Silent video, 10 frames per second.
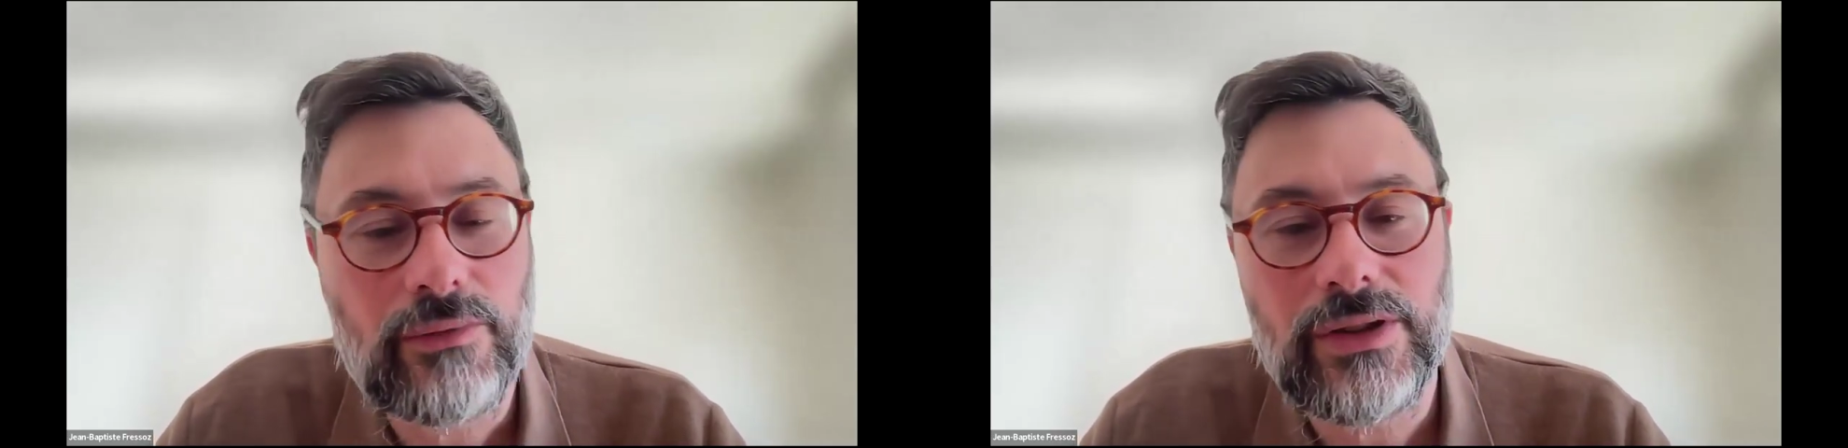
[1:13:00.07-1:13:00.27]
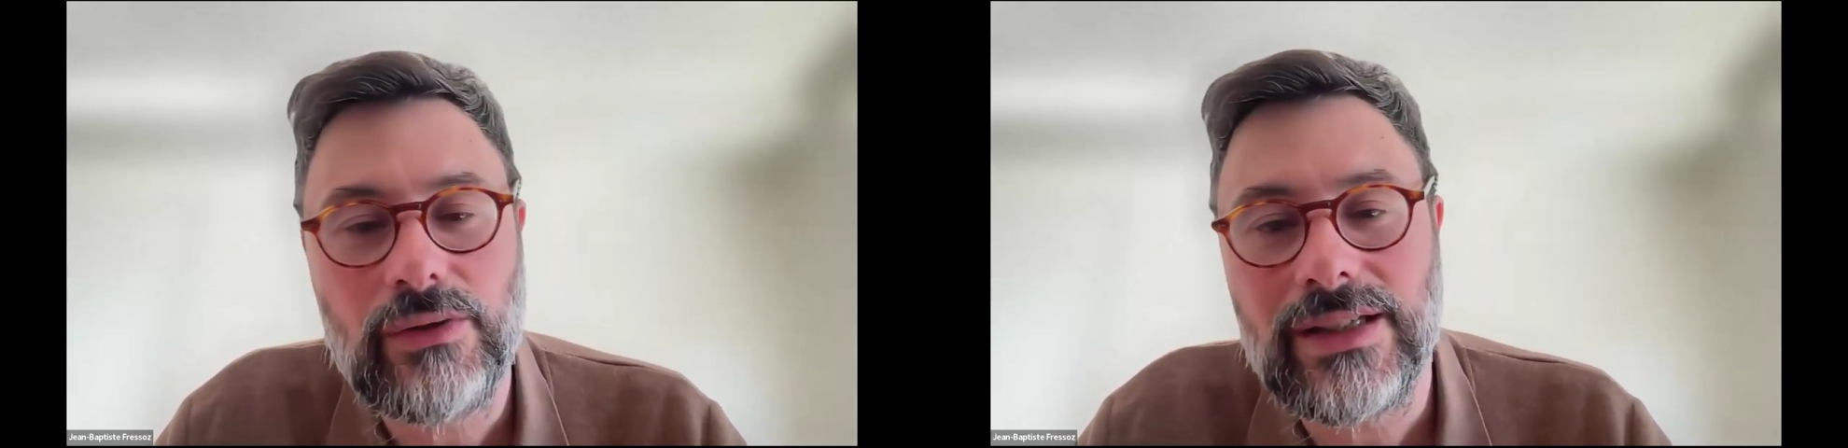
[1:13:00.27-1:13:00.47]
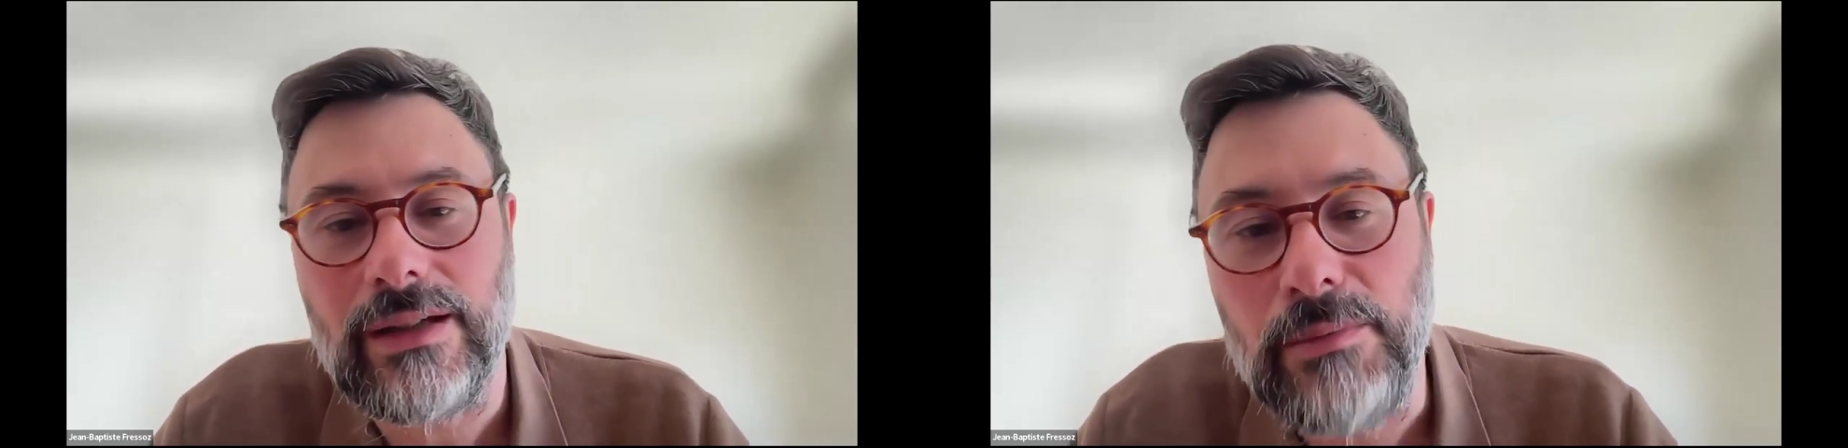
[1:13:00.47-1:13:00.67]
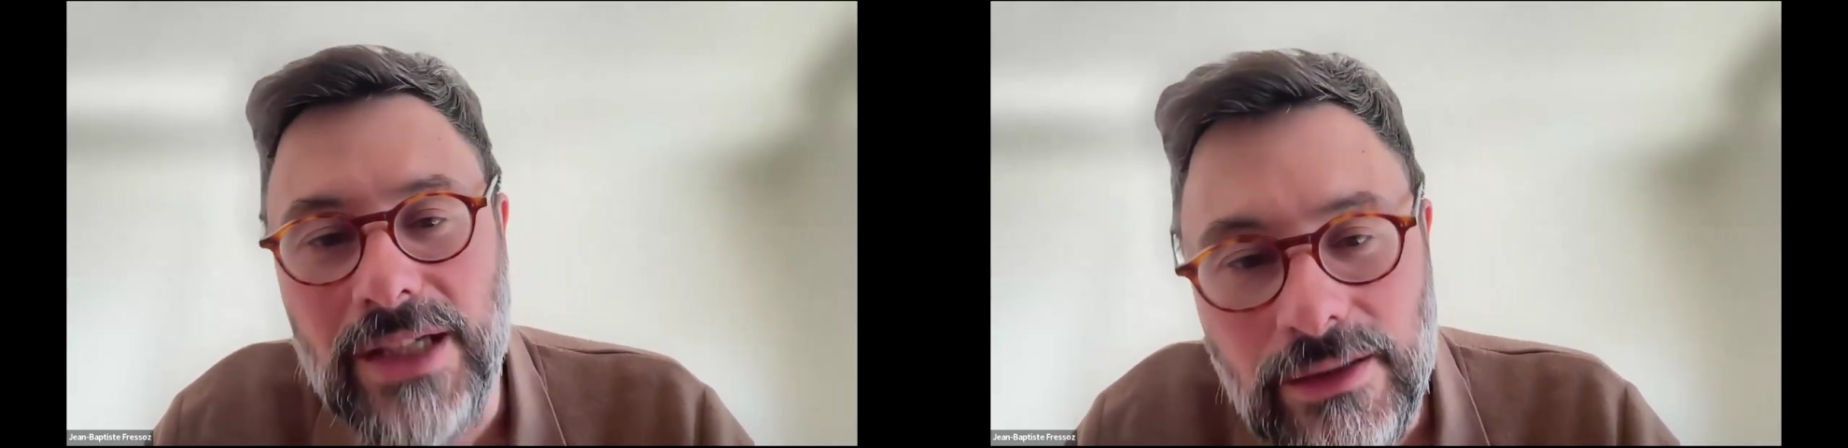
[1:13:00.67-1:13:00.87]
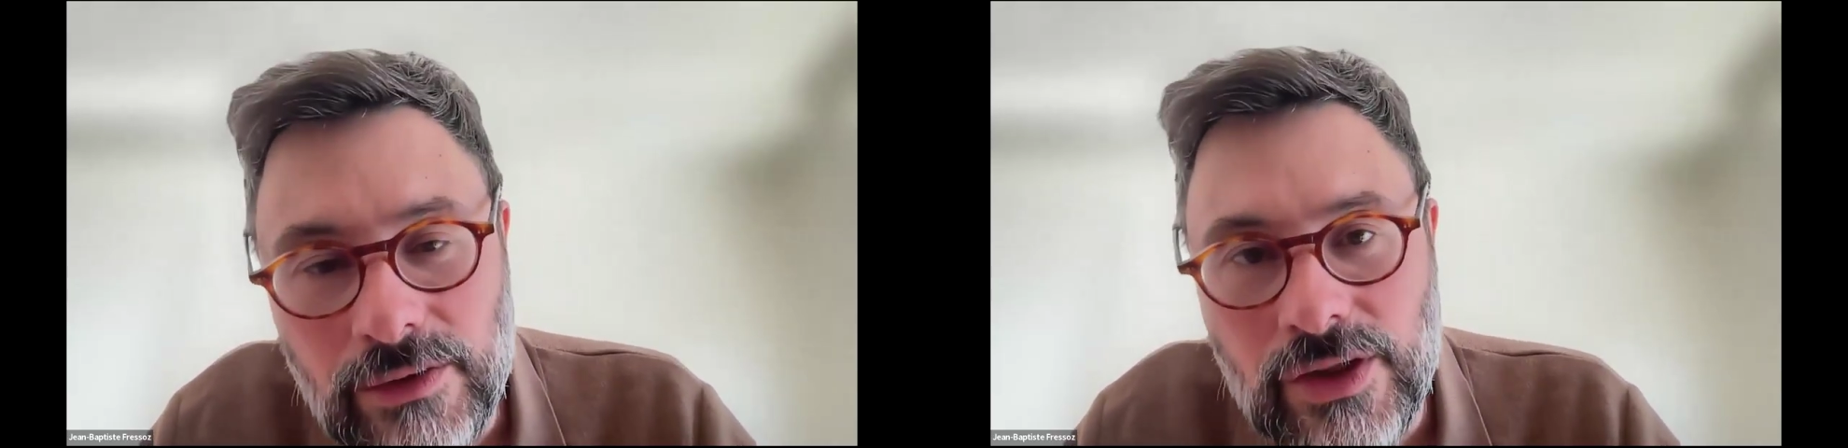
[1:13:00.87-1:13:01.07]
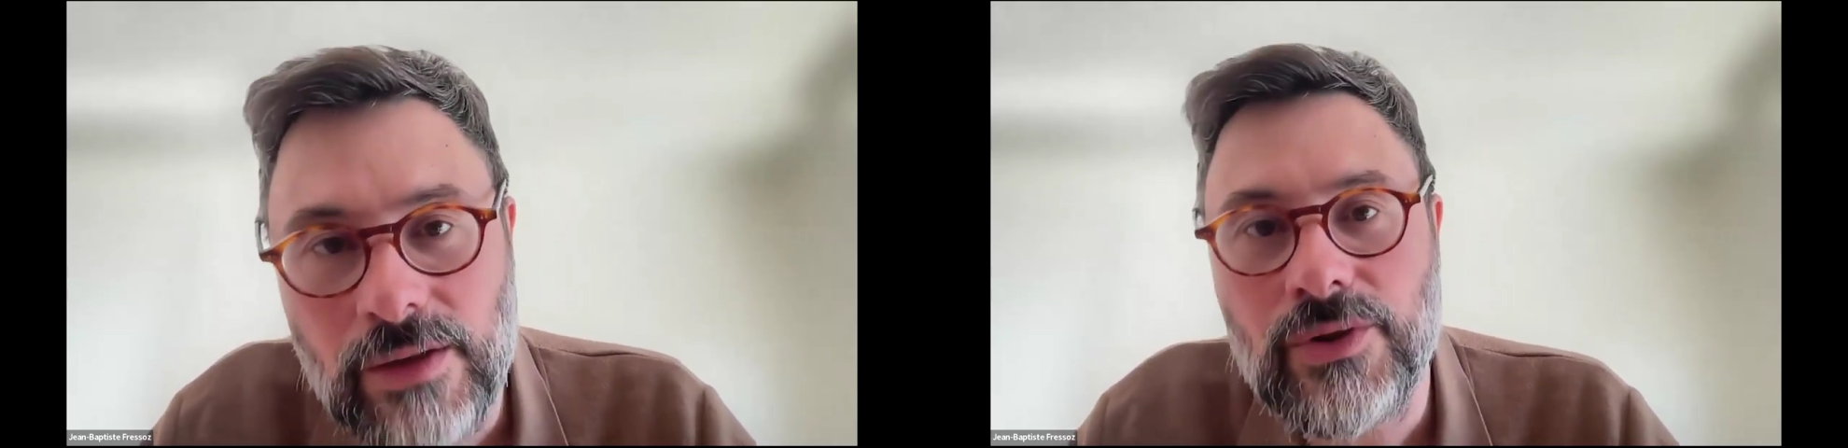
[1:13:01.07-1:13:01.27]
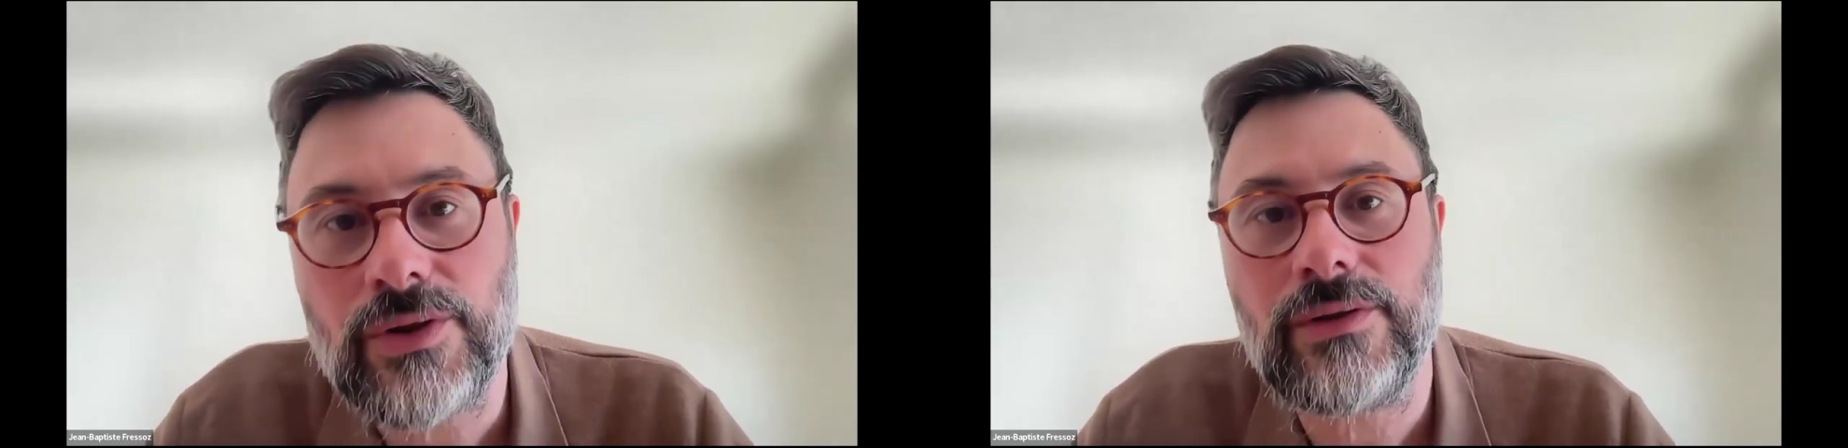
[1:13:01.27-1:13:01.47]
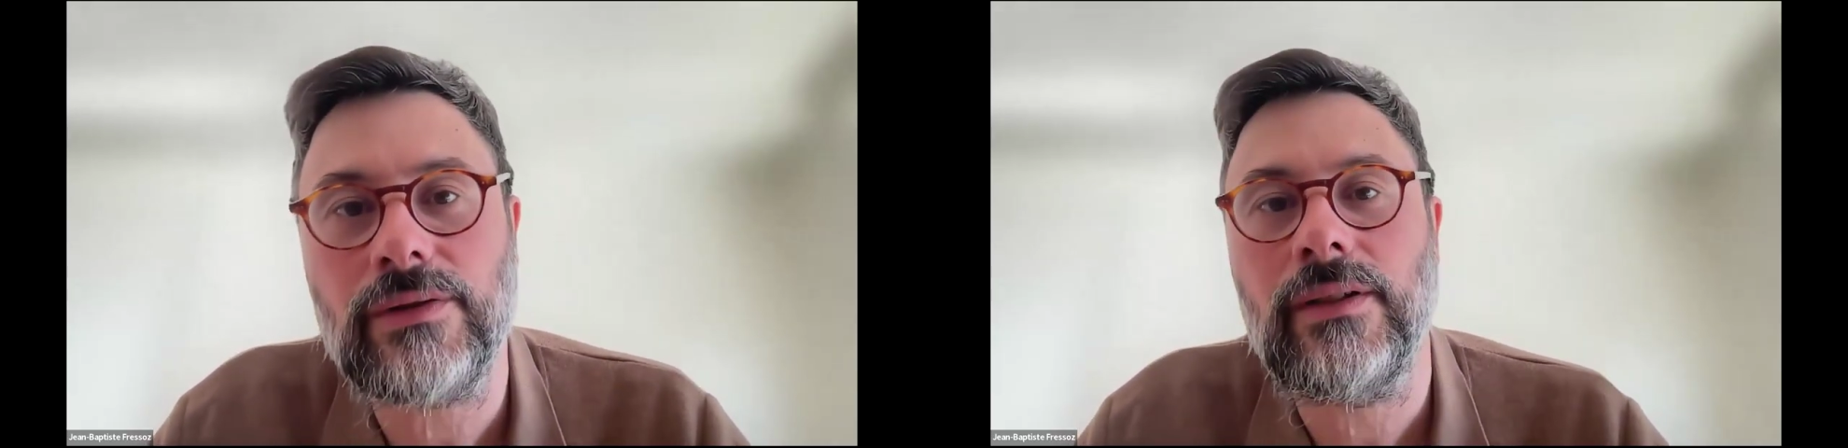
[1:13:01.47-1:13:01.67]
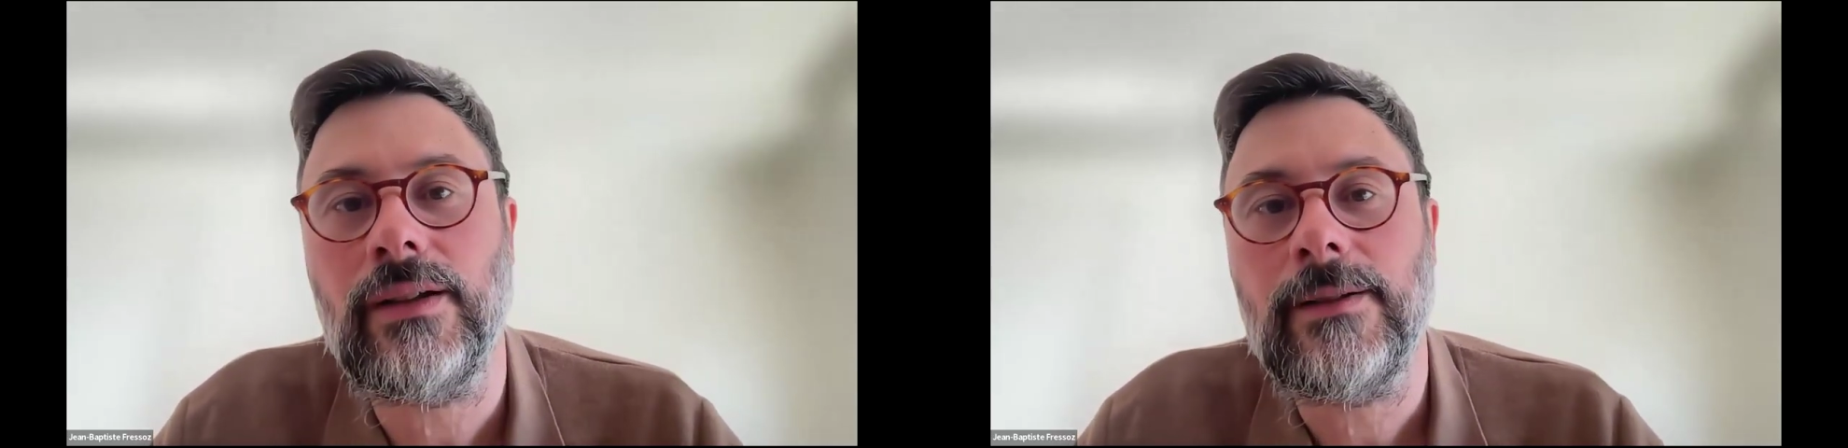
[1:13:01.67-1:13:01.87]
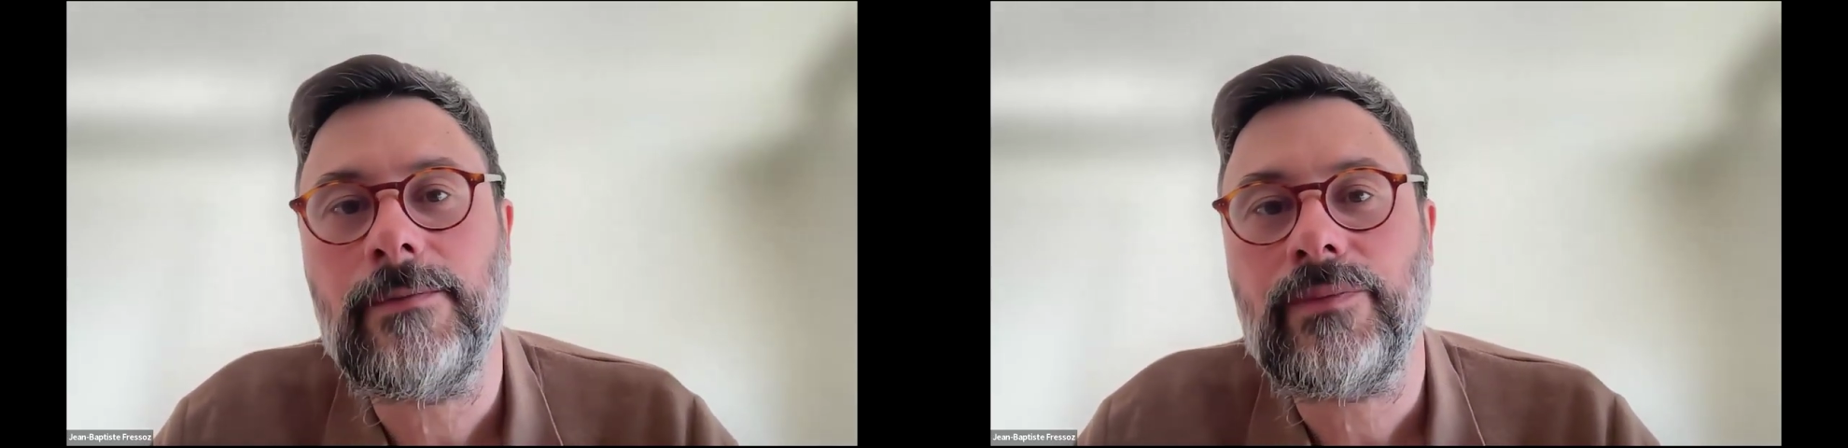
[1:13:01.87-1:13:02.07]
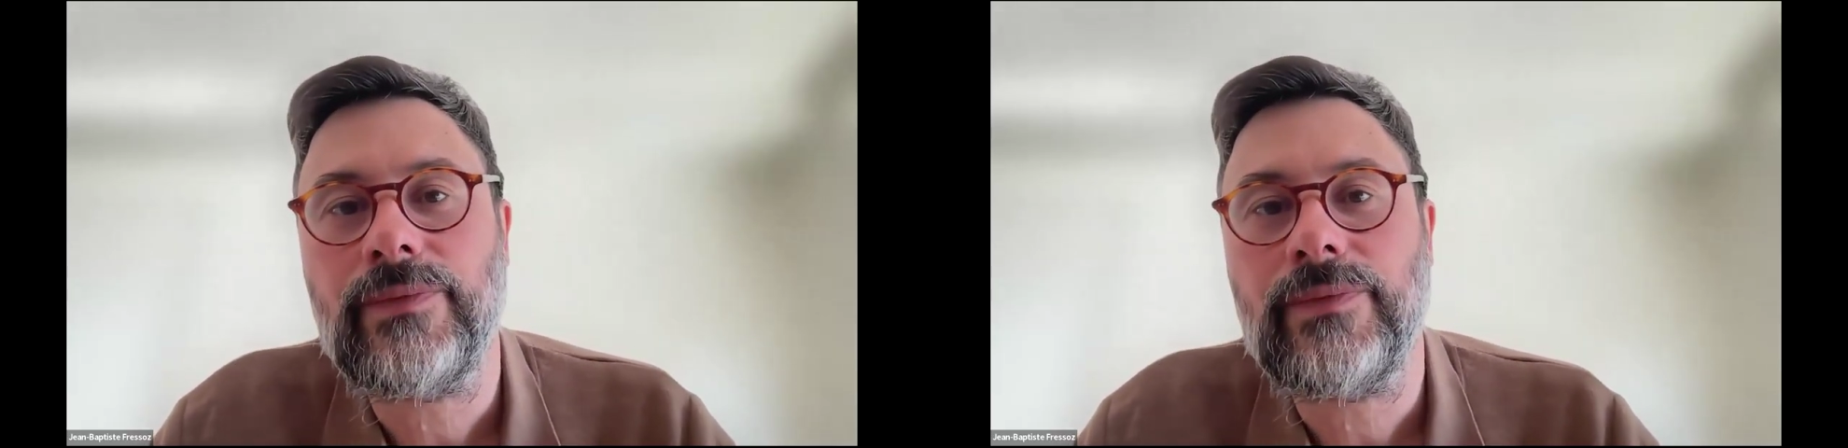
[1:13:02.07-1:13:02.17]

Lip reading: reducing meat consumption.